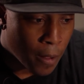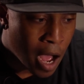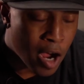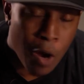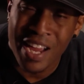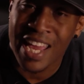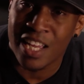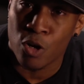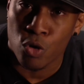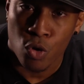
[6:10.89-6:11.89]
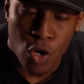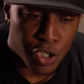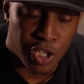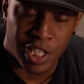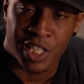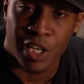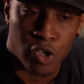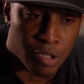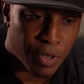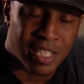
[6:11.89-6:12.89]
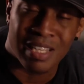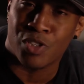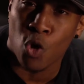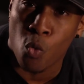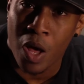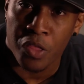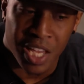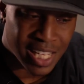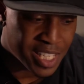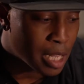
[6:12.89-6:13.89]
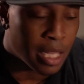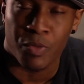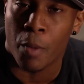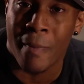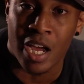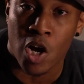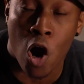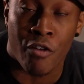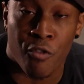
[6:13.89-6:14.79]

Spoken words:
How come I can't go to the dealers because I'm so wealthy and tell them to make a car